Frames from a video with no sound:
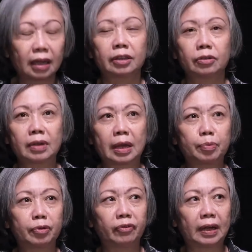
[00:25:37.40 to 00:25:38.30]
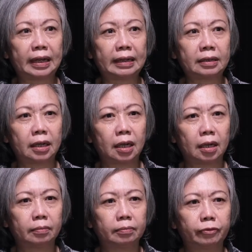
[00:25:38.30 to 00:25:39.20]
You can provide
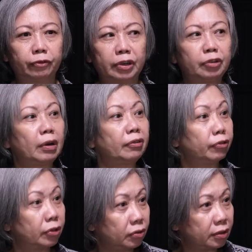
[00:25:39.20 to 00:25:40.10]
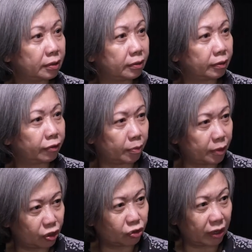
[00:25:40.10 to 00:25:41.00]
free referrals from
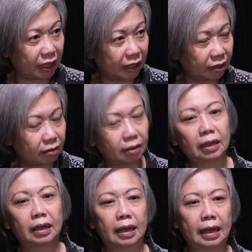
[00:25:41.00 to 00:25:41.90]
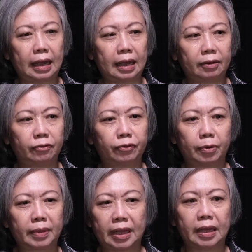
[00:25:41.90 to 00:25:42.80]
the screening, and
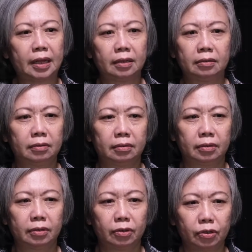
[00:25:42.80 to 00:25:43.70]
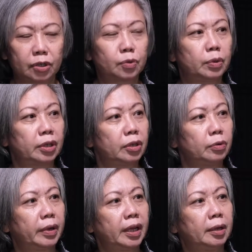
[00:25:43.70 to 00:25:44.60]
from there, you just work your
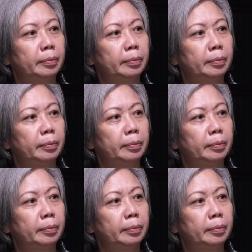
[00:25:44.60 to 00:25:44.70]
way up.